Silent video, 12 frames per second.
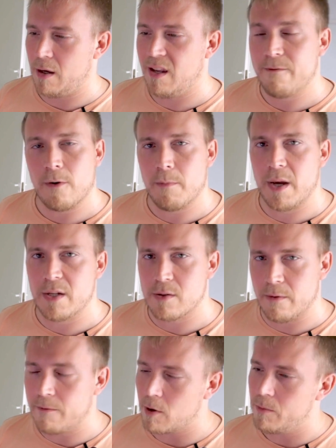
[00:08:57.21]

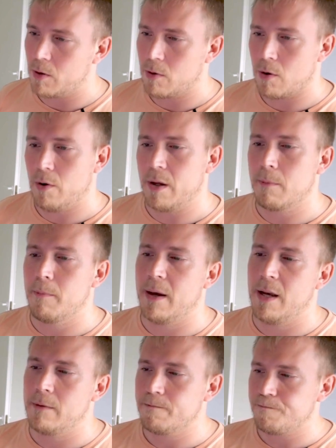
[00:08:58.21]
information from the chronic
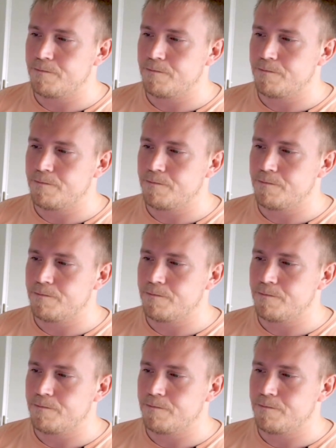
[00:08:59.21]
pain.